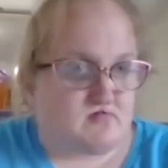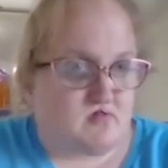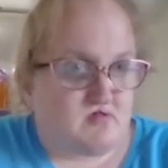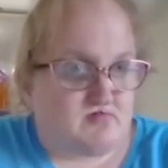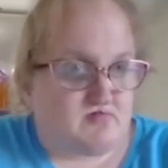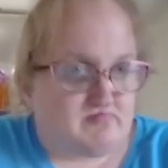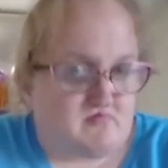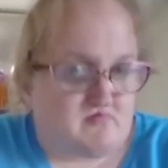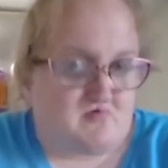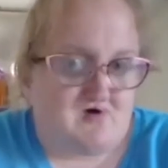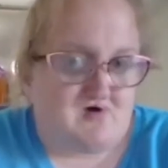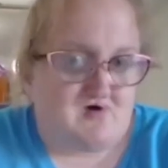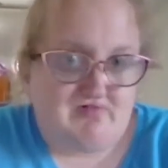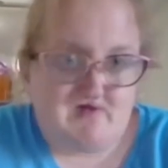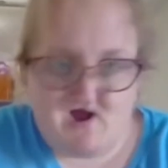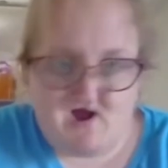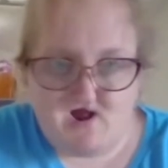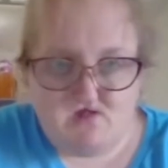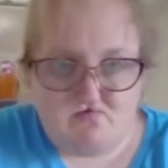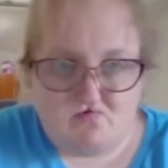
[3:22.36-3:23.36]
So as I
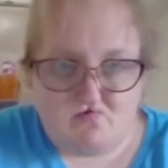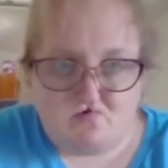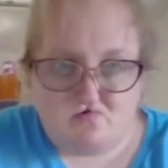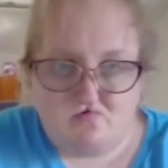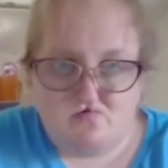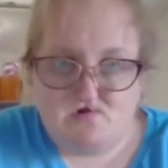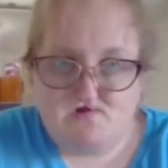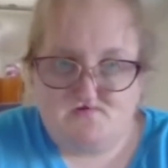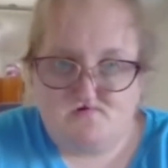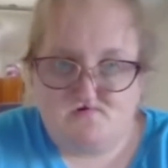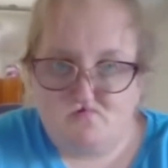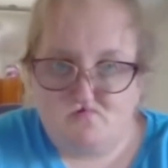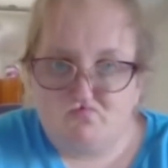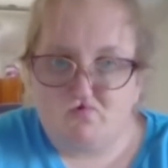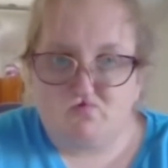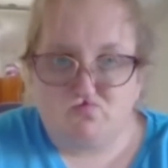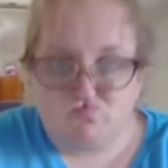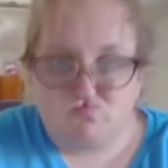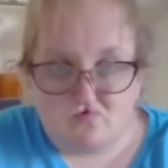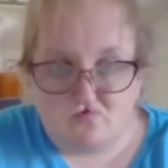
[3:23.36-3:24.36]
kind of alluded to
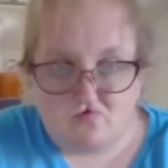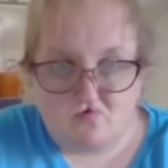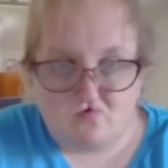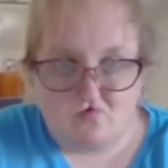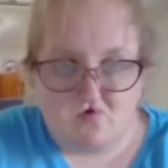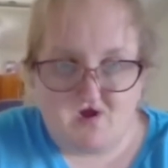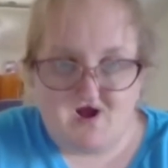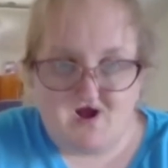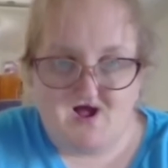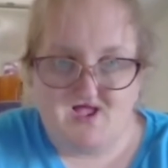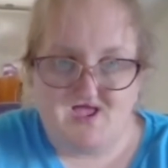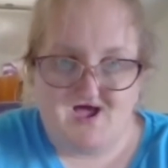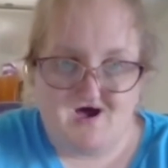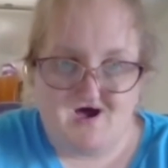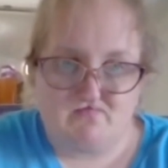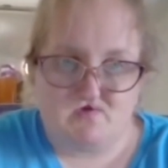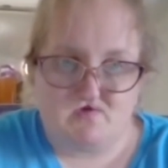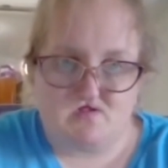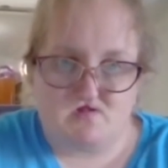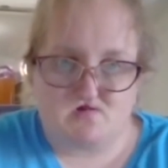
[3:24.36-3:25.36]
before, I
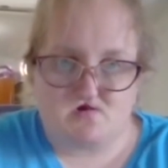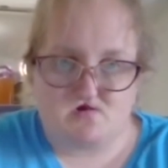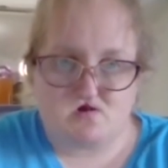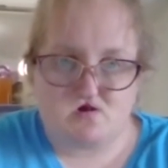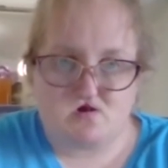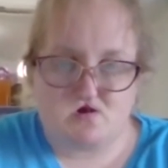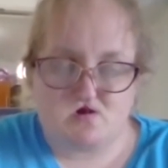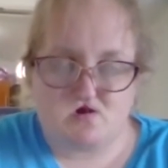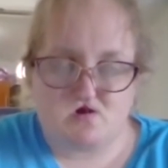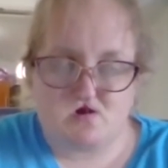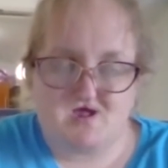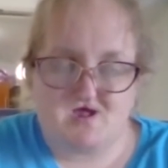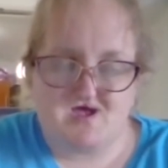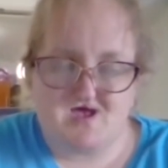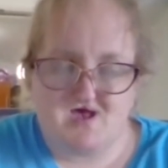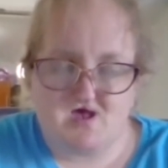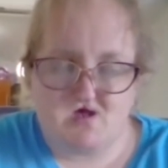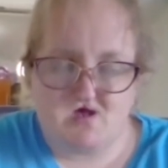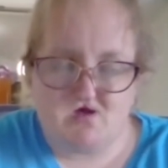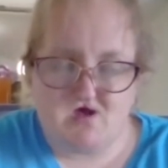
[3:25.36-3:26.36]
haven't,
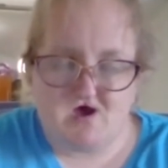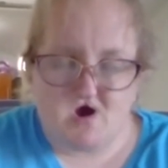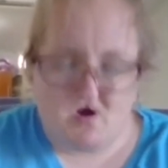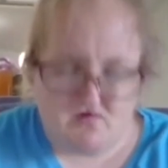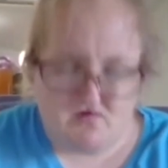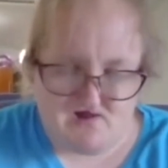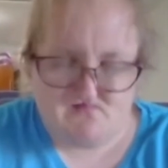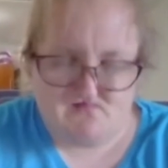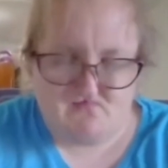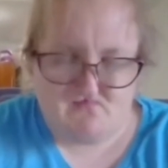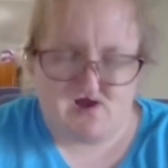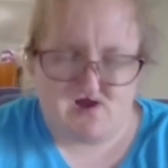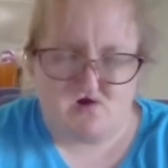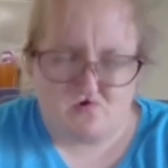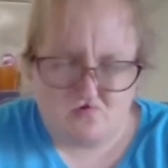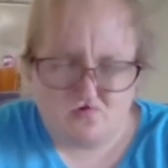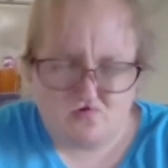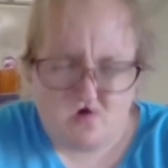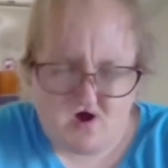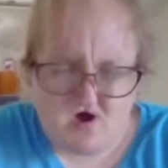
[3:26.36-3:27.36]
in my
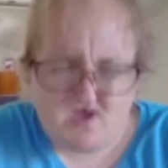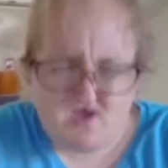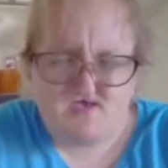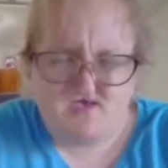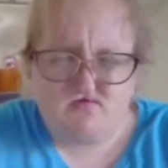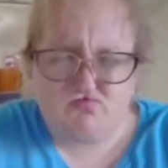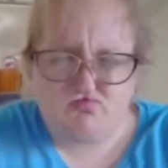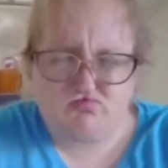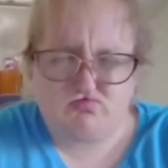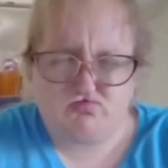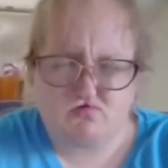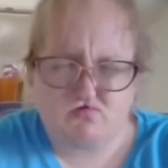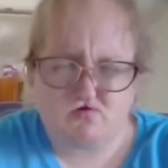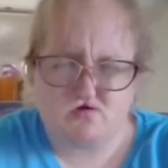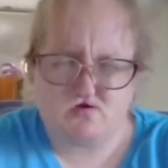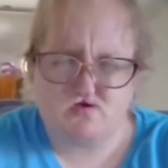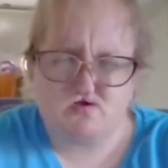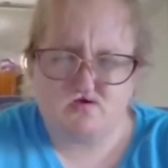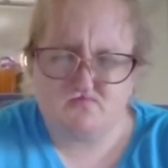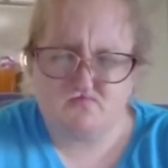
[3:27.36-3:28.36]
own life,
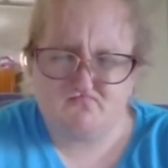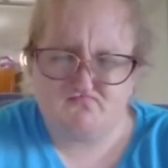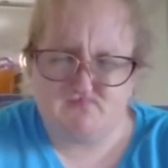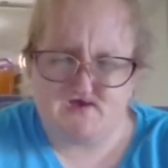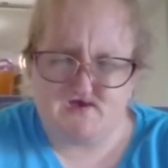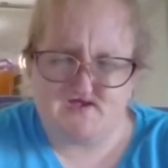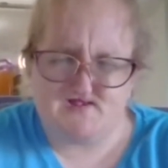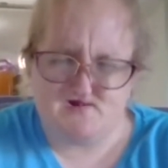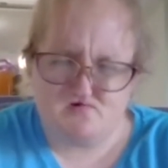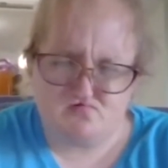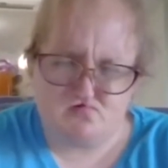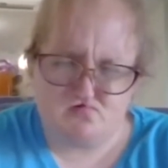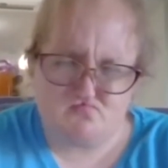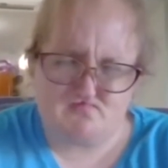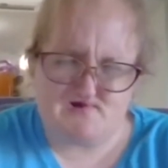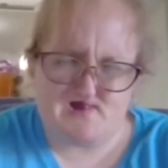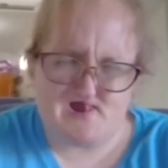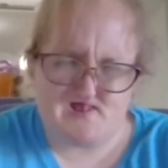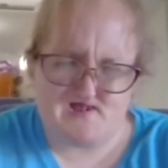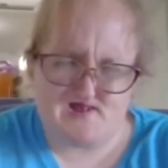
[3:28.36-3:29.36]
made use of
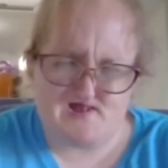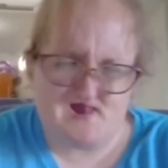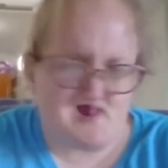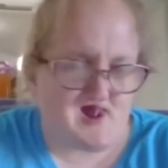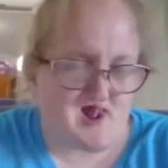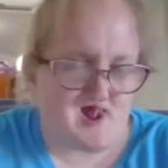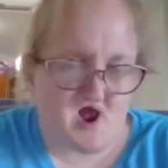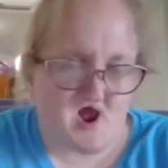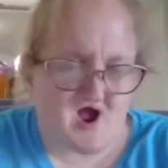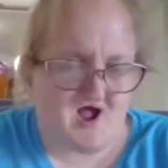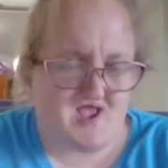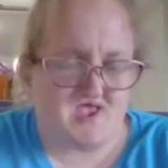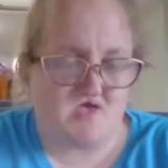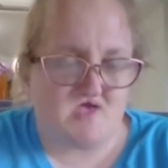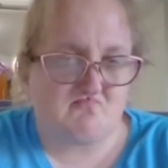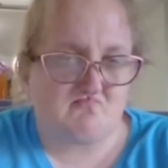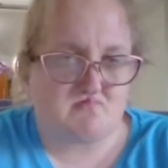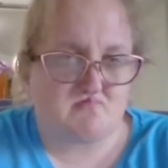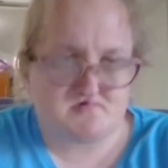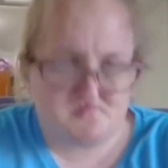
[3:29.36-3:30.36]
the ADA. I
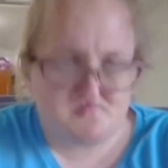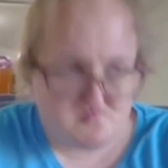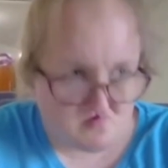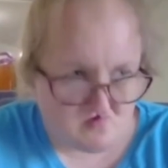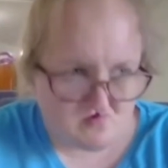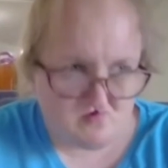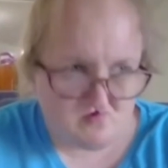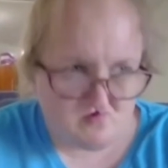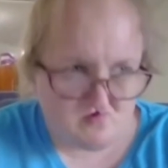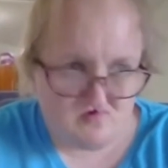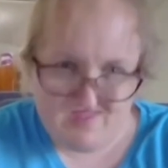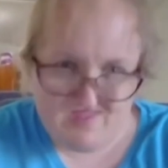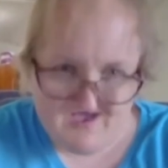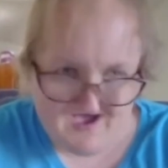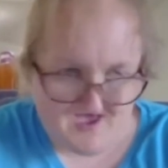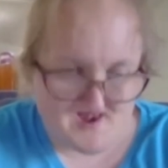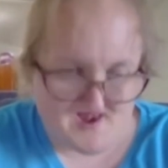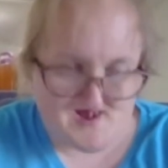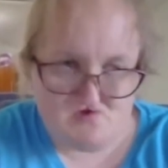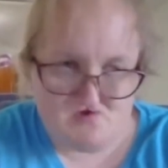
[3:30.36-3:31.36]
am sure
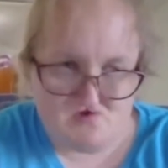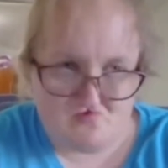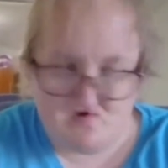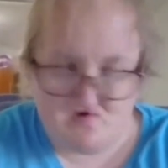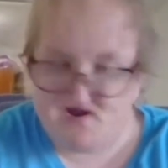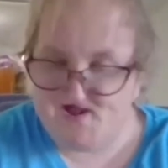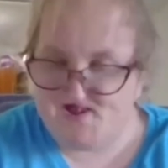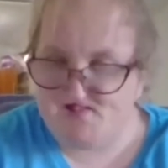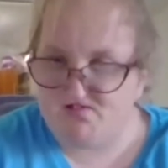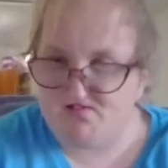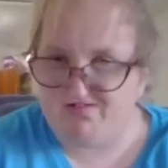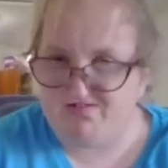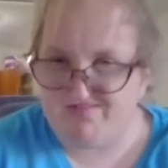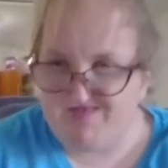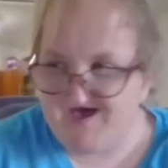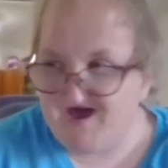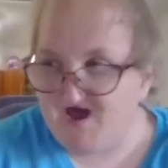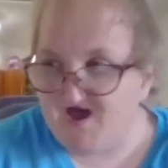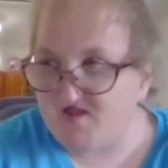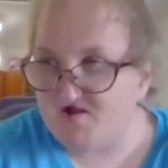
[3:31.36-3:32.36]
that in ways
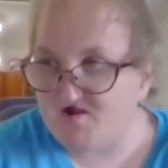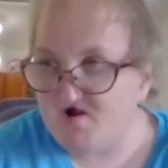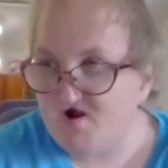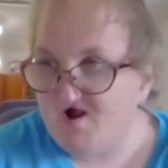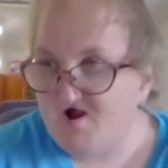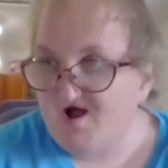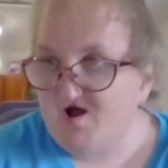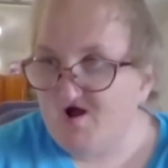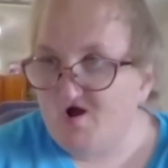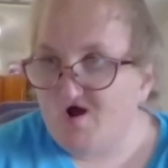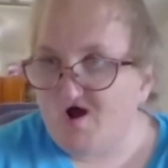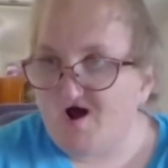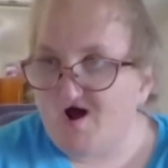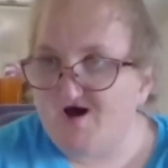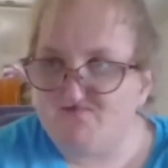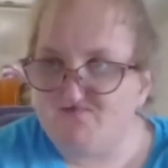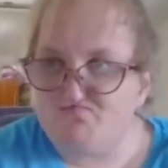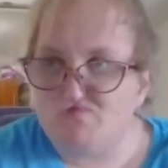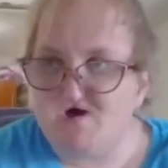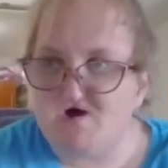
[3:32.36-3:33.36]
that
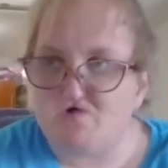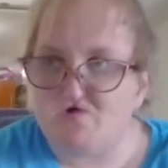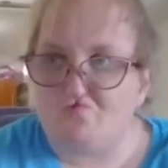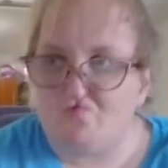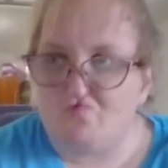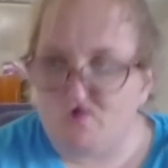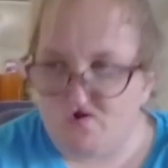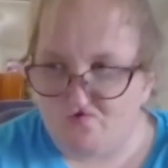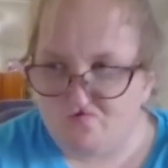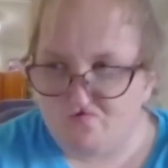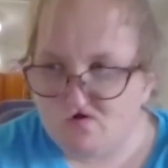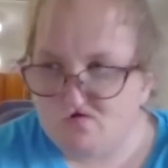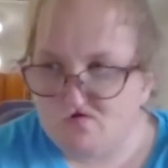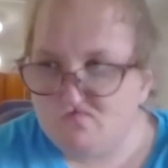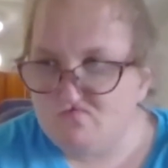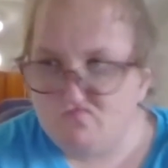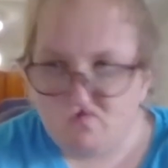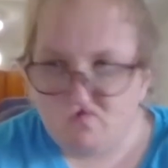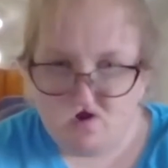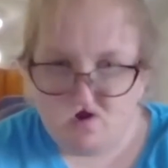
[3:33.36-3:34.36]
I'm not aware
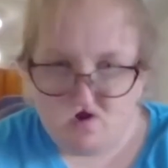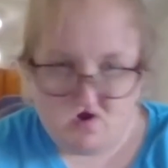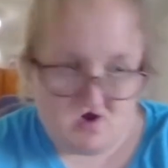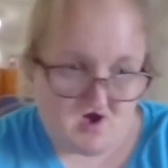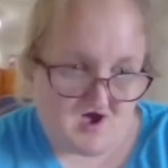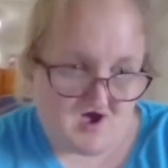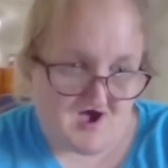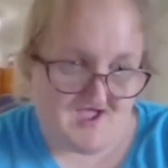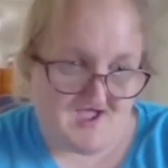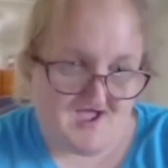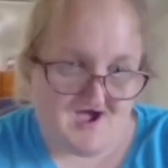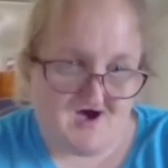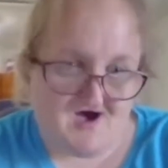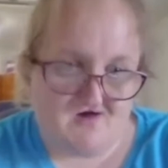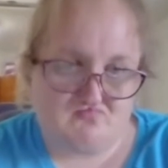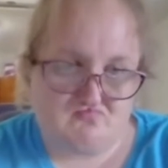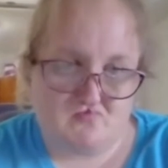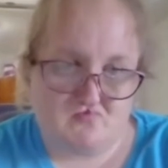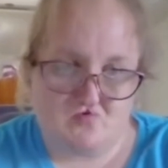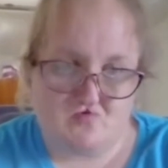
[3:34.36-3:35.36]
of, I have
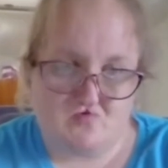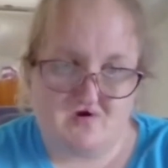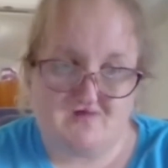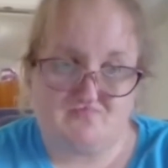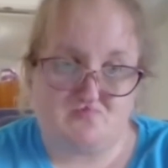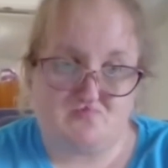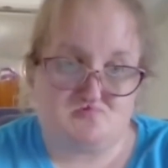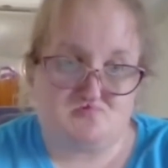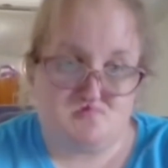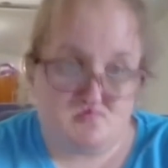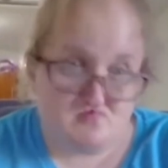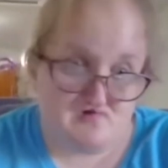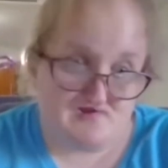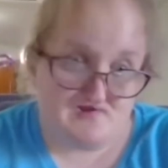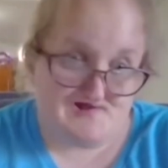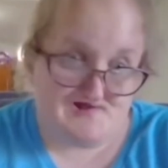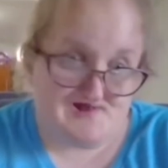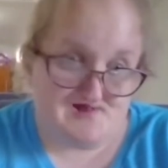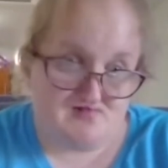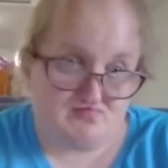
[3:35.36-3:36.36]
more
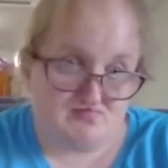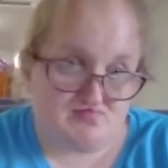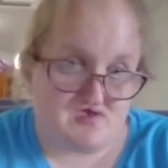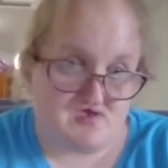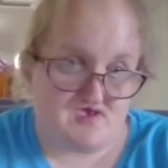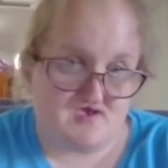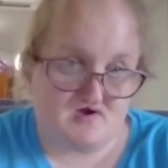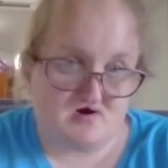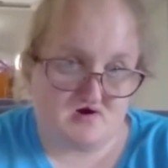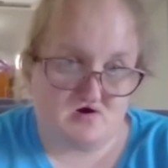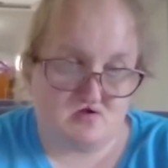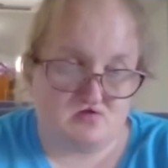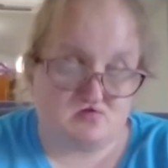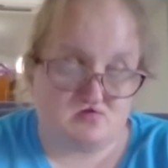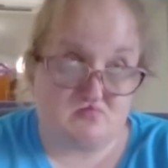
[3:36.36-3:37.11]
opportunities and